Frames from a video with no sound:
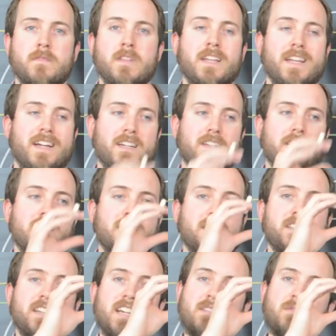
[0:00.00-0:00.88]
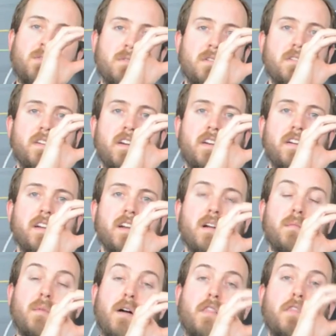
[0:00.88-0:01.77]
calculate the second moment of
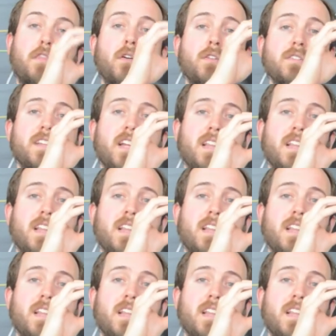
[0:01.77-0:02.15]
area about those